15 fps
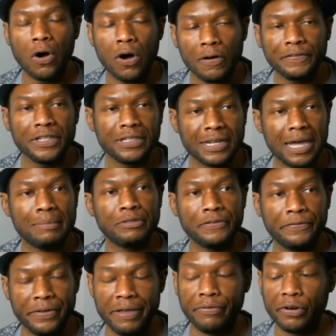oftentimes in
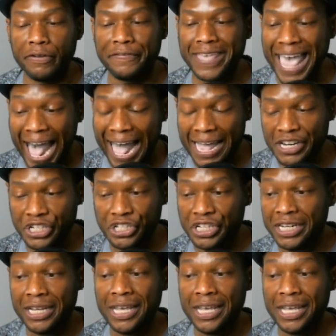favor of cash